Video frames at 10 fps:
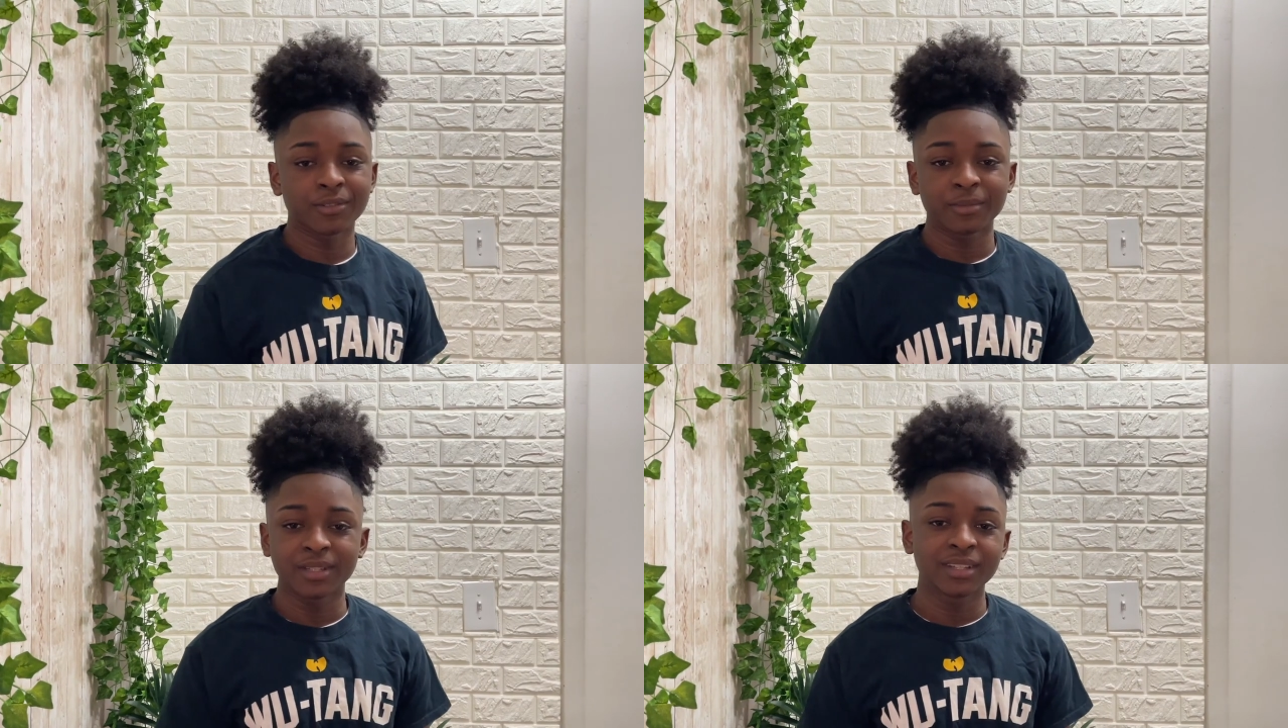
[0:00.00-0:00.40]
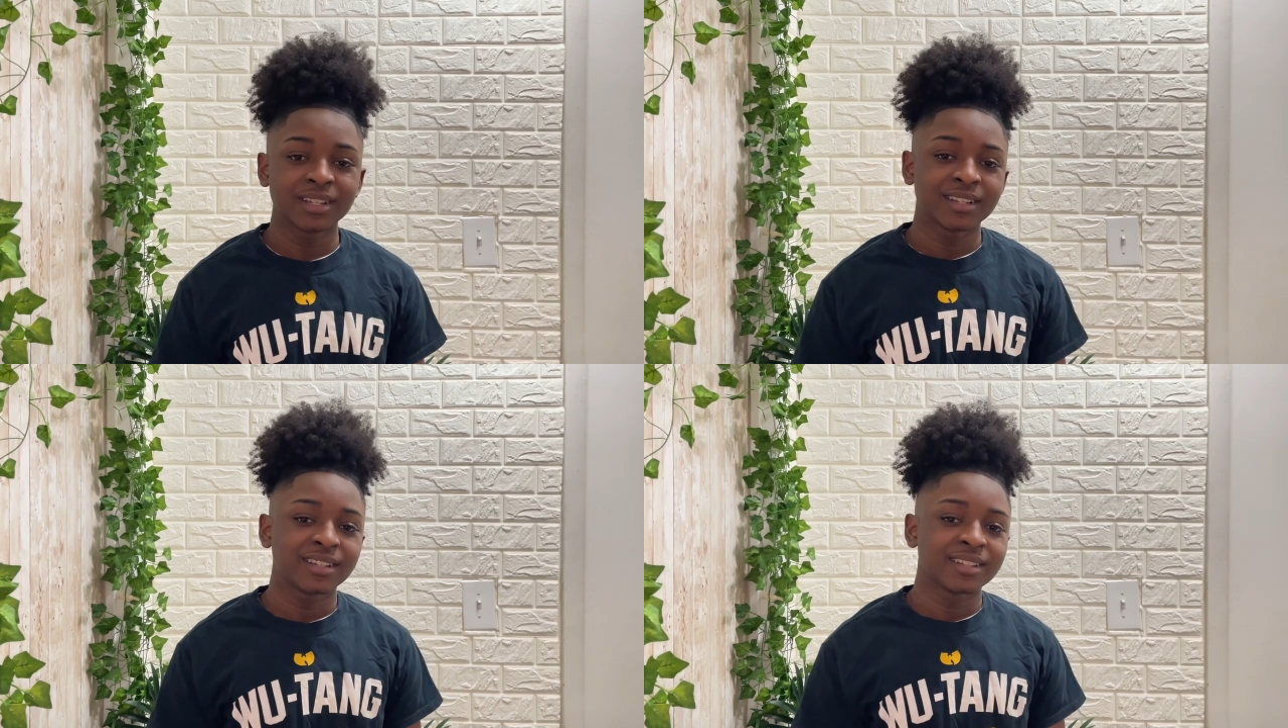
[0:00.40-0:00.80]
feel me?
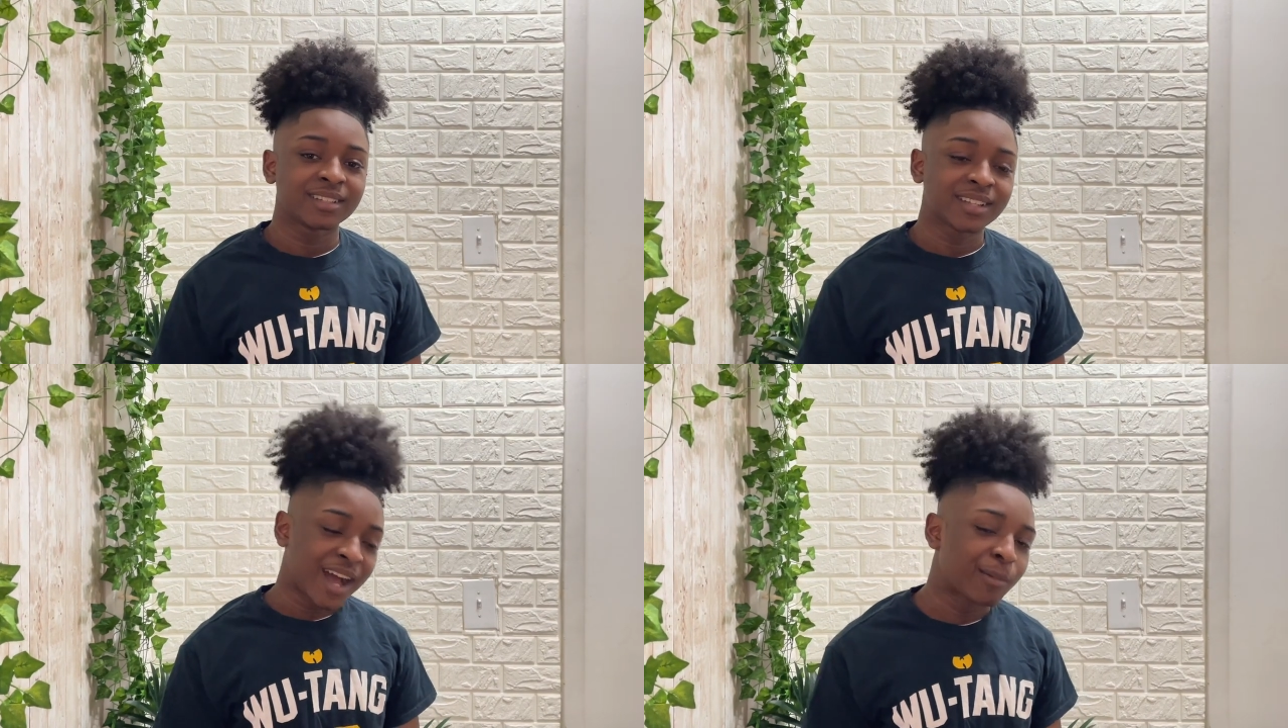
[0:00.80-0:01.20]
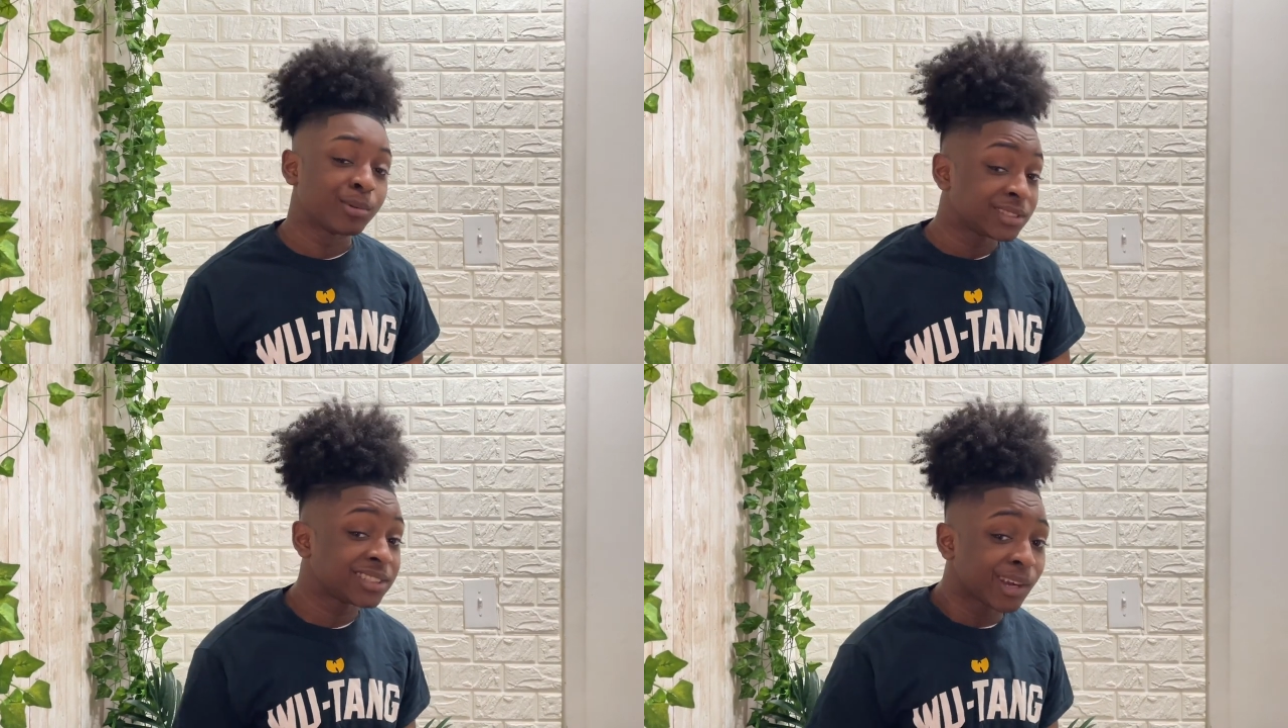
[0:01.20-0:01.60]
Nah,
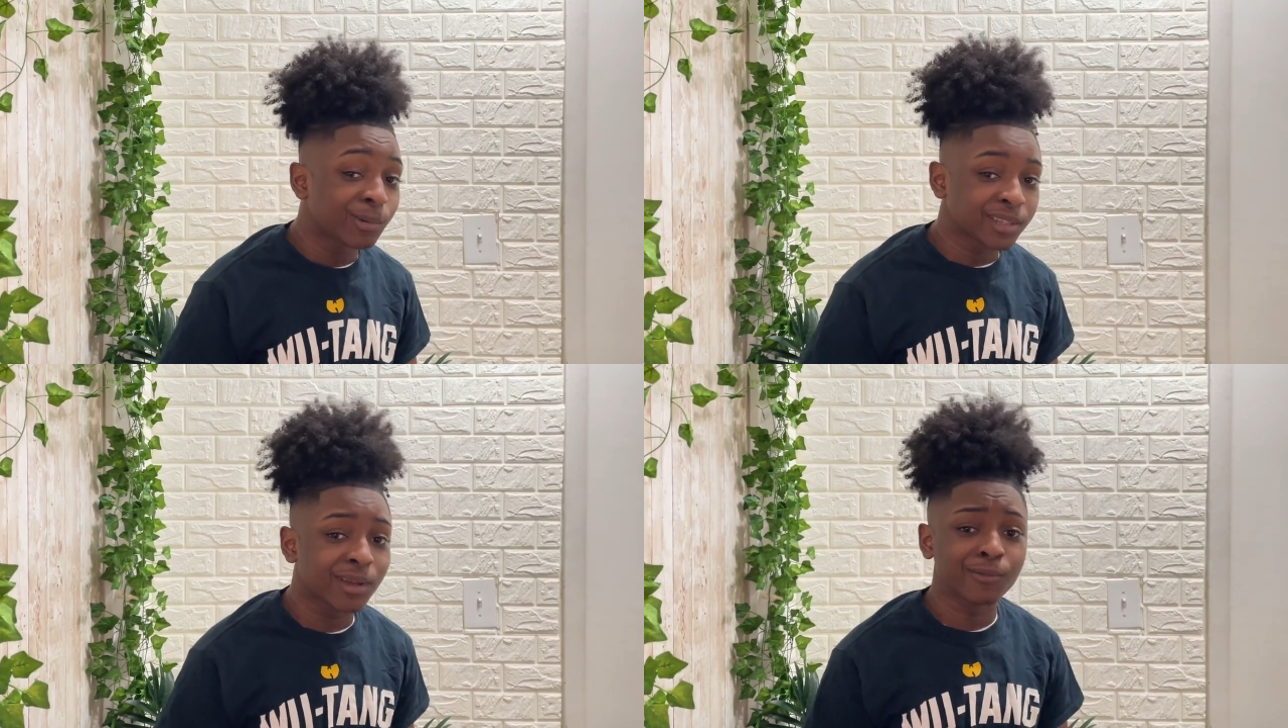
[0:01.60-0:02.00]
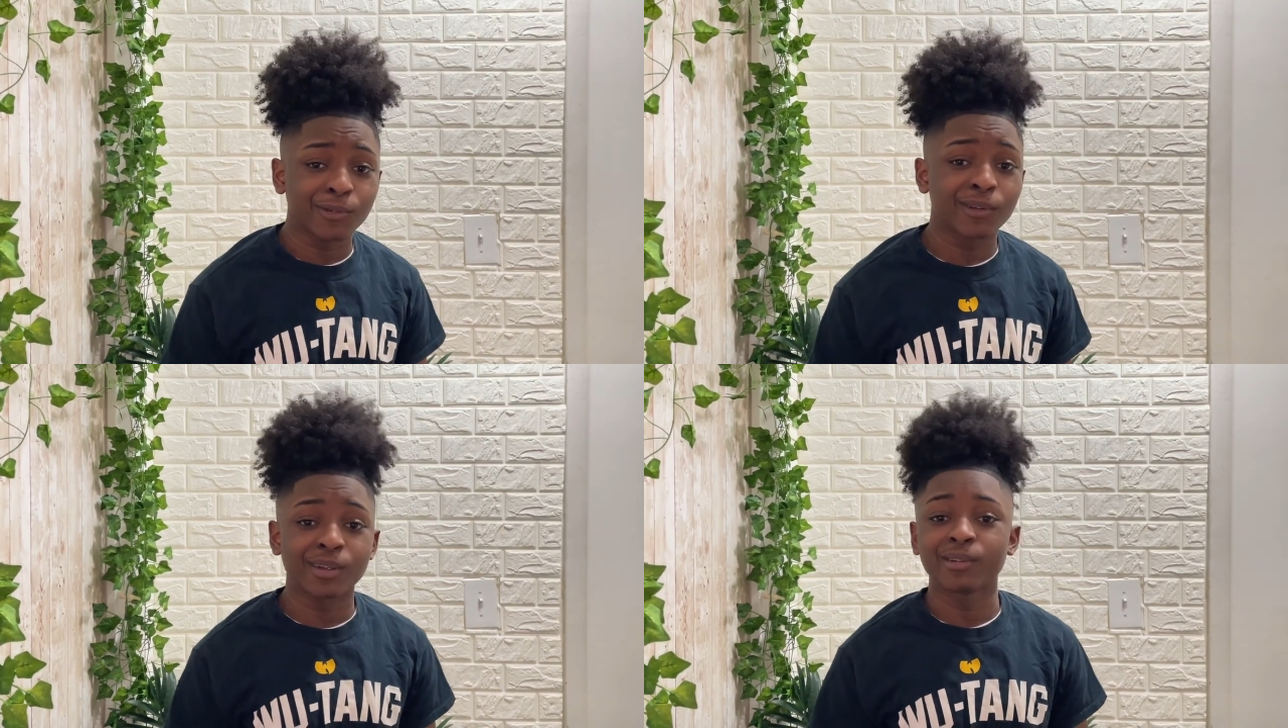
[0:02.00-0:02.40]
but share with them
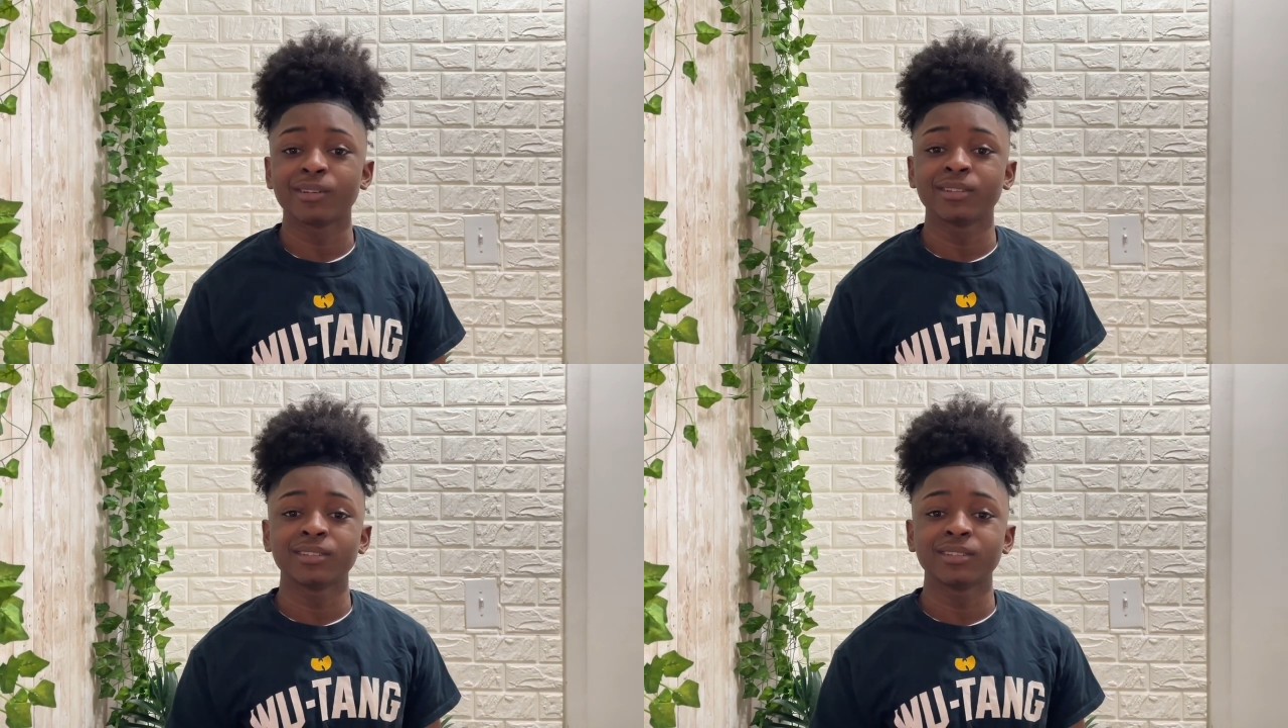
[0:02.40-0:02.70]
for real.